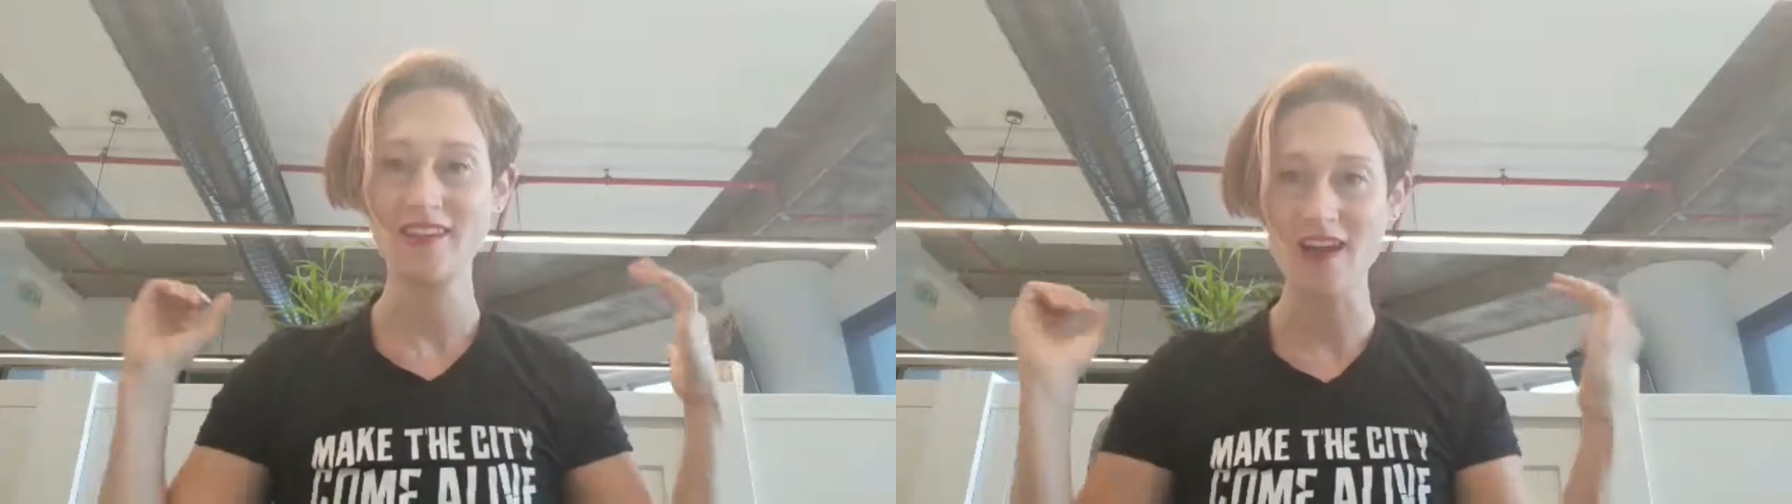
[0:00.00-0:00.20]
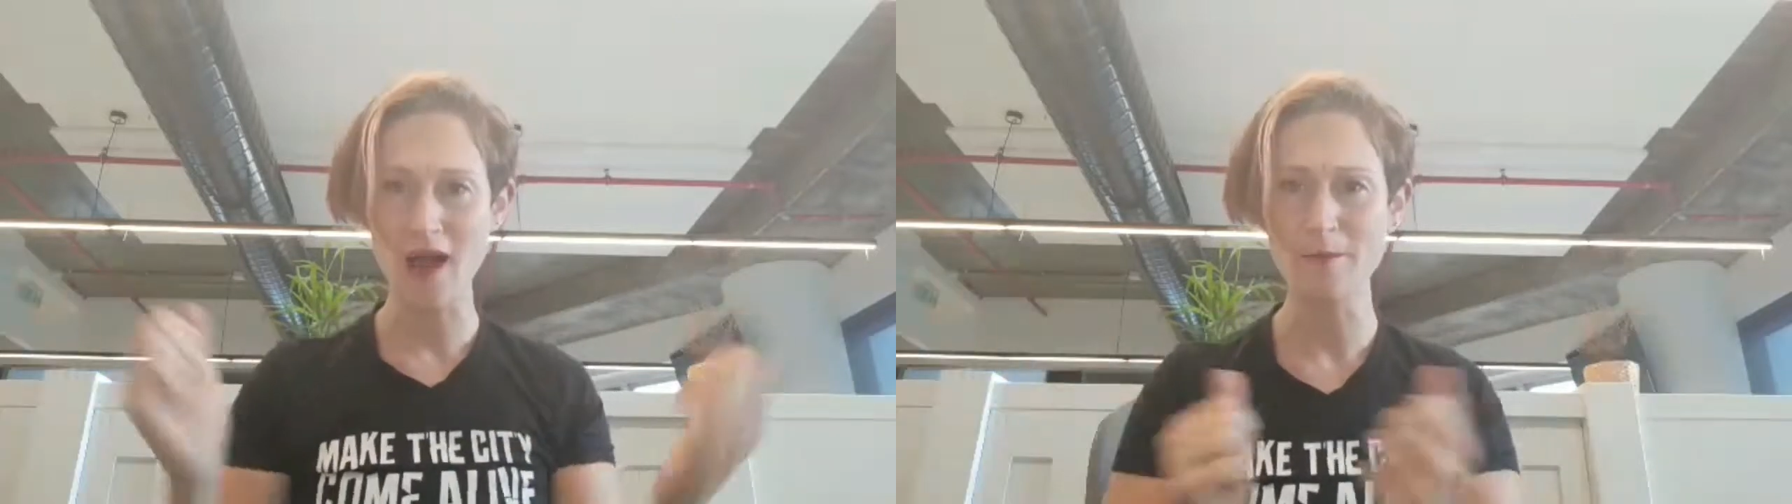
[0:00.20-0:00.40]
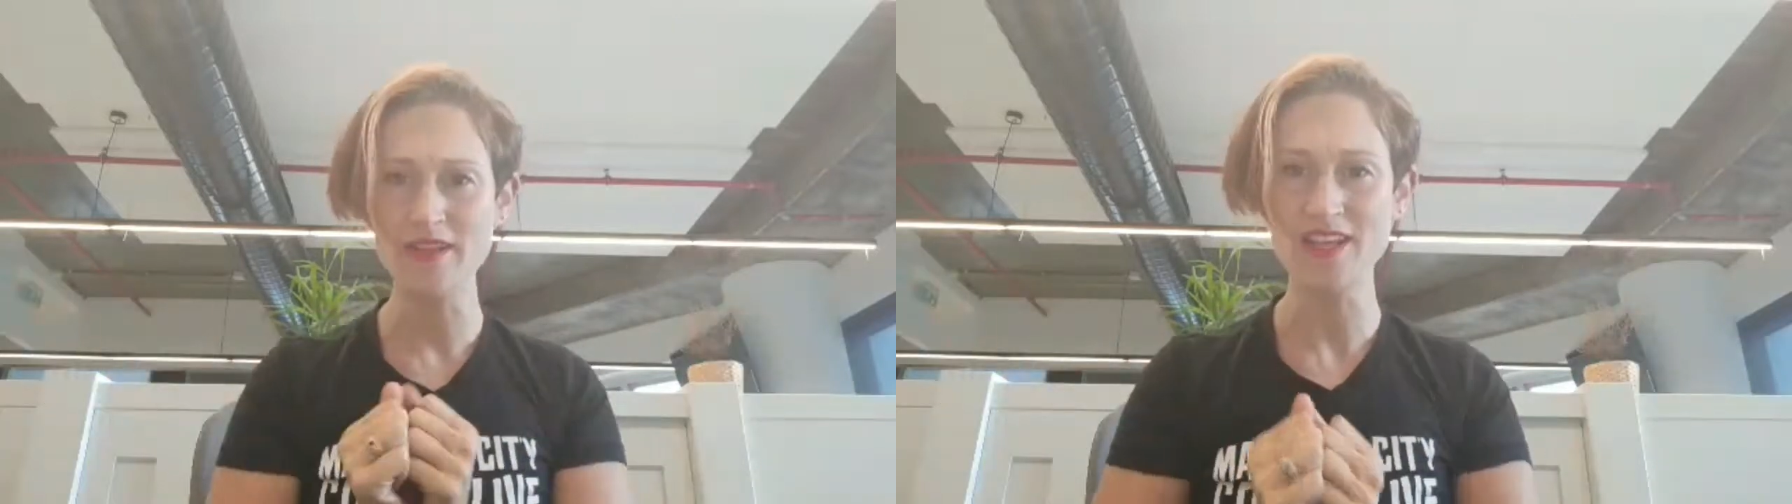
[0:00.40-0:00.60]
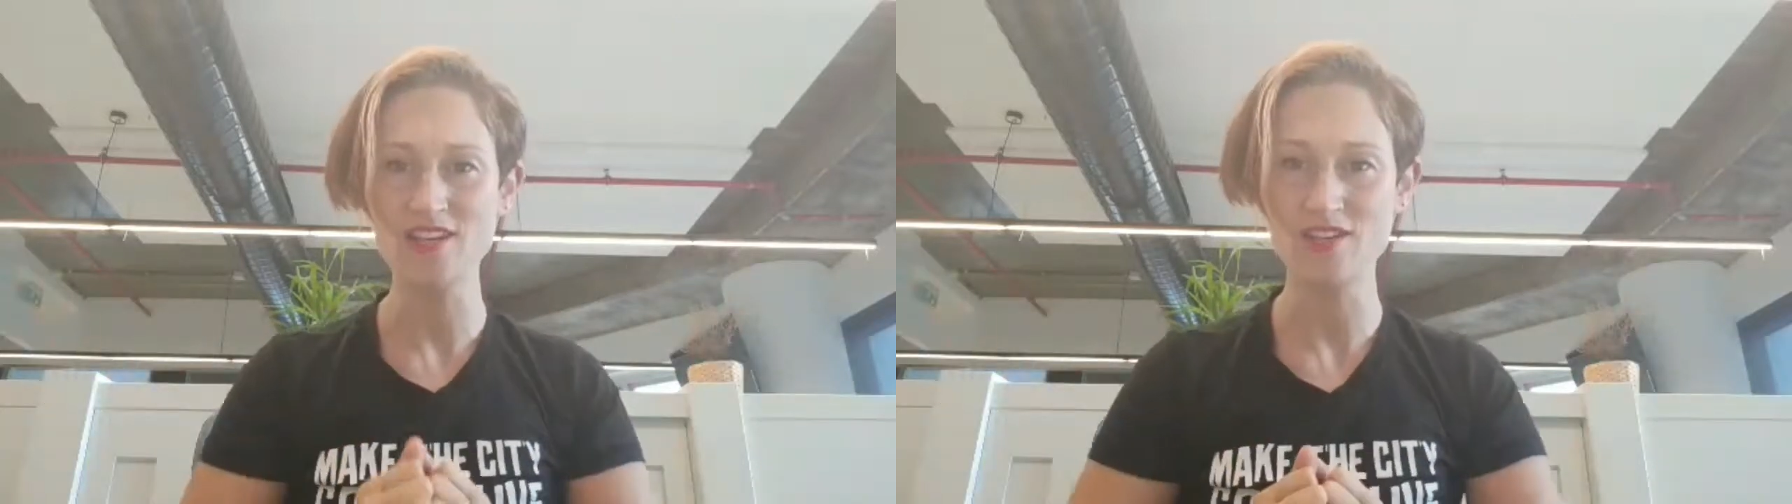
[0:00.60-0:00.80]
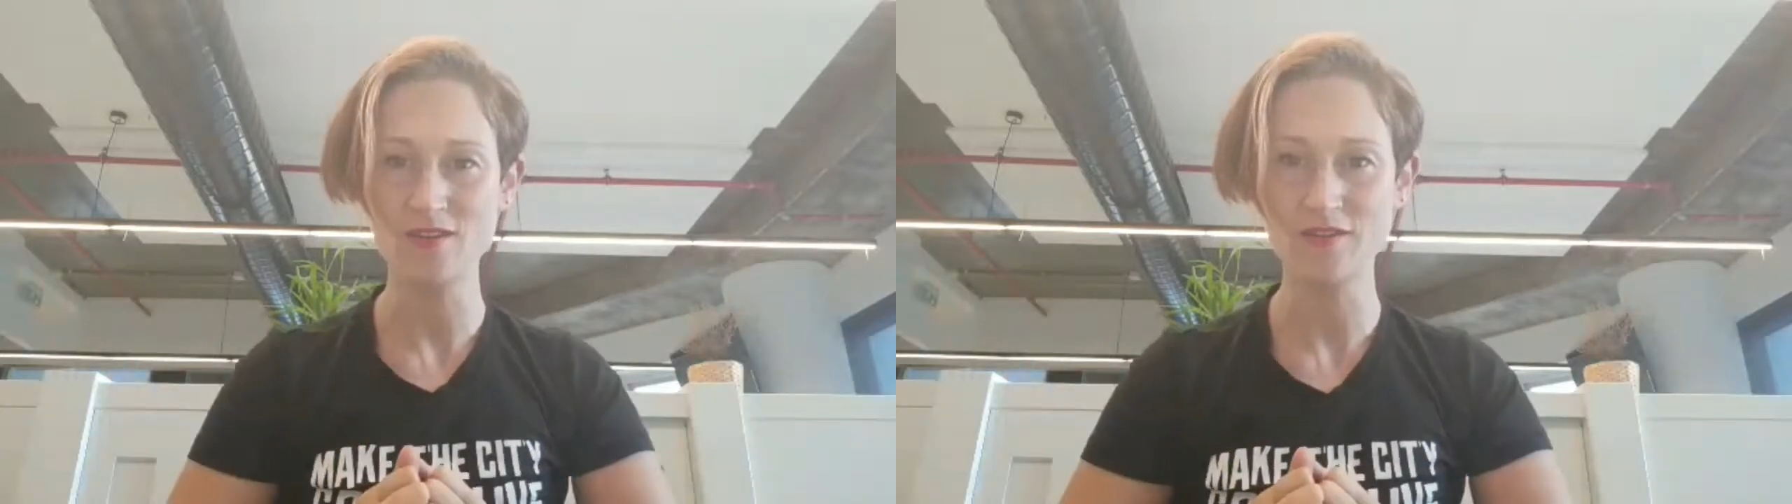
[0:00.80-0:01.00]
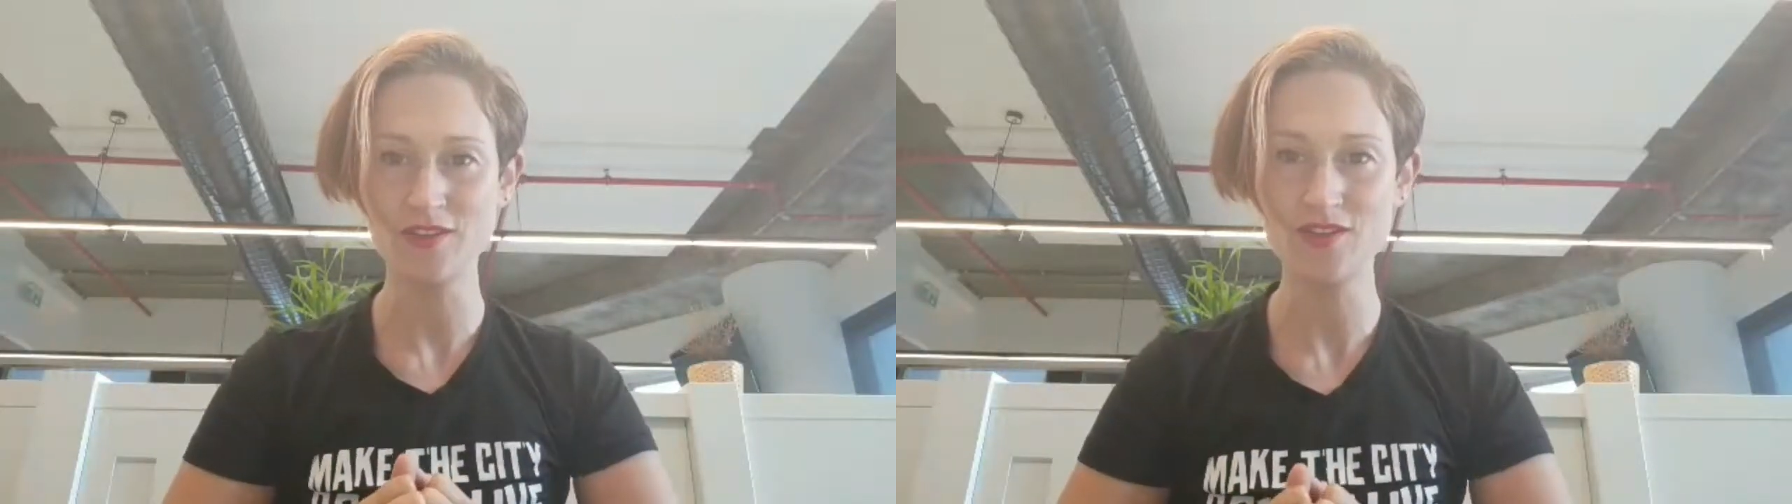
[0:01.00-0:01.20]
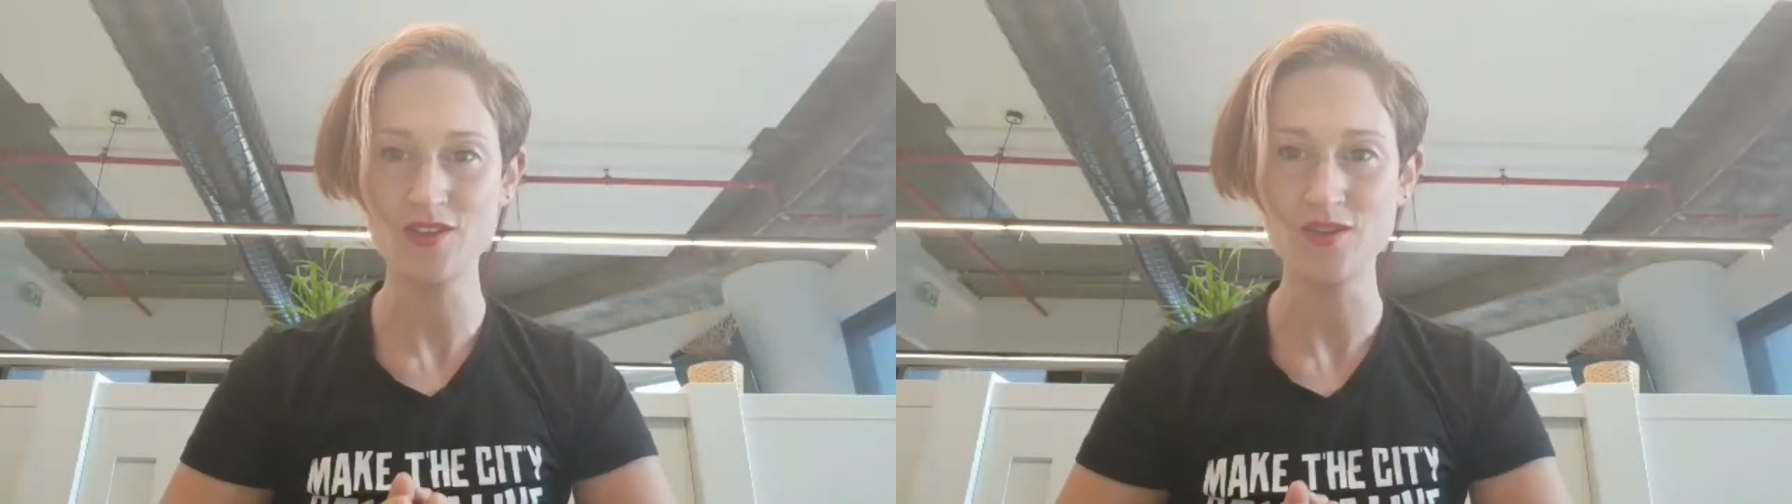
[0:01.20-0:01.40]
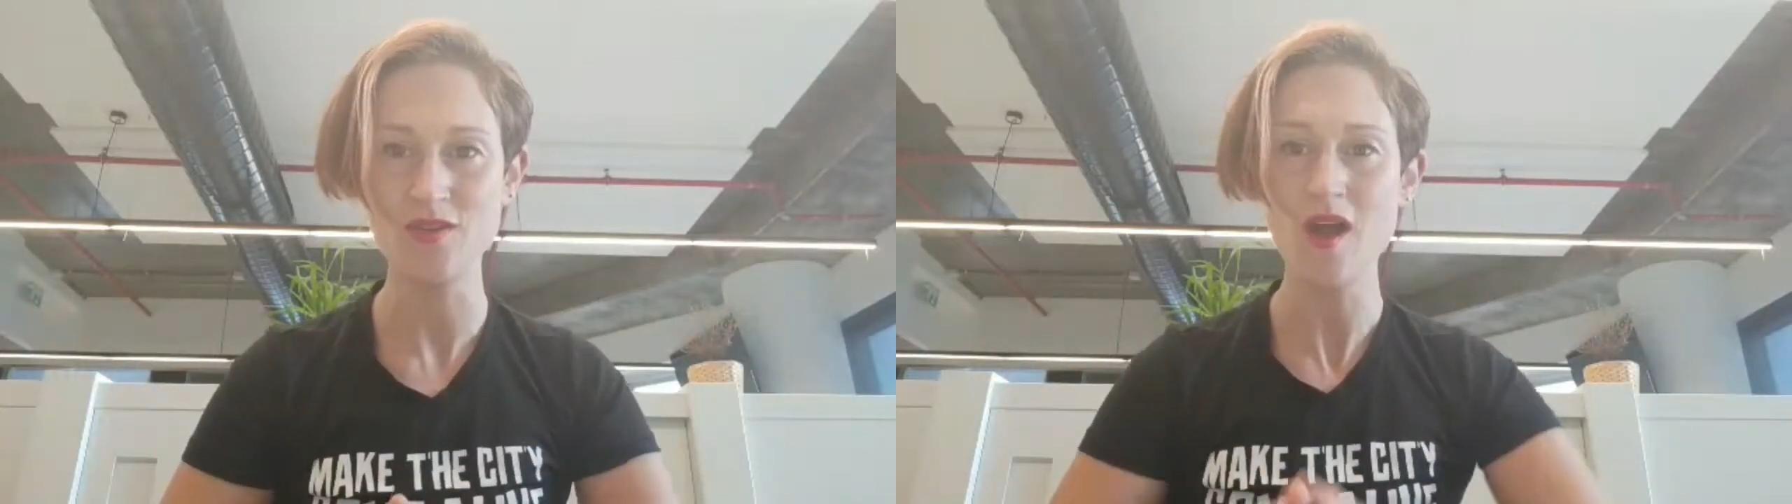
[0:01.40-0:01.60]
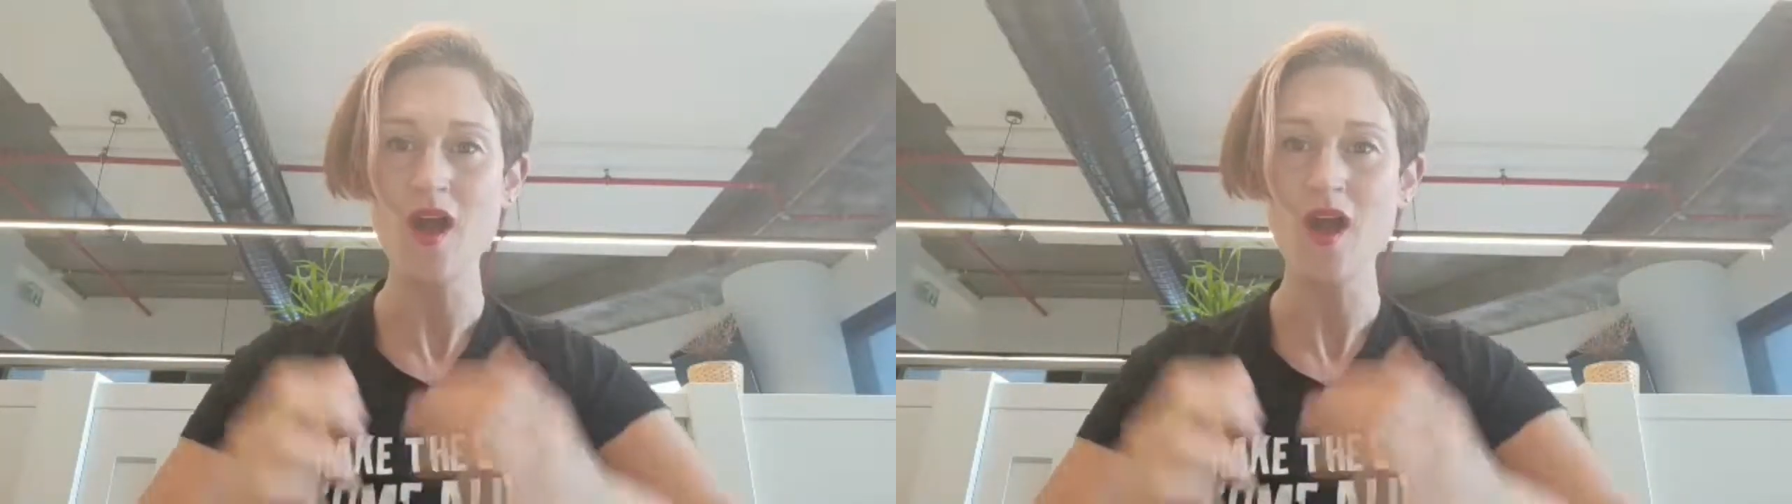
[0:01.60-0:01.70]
combination of the two.